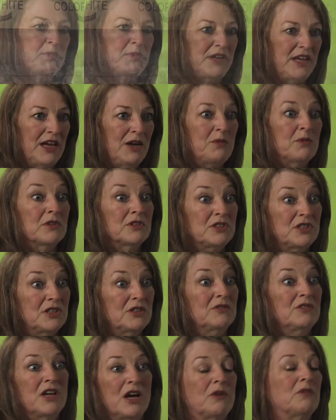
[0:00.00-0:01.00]
but equal to,
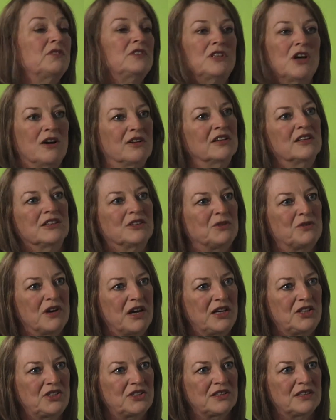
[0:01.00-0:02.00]
no, total
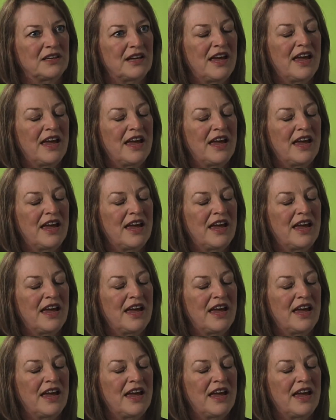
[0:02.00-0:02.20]
integration.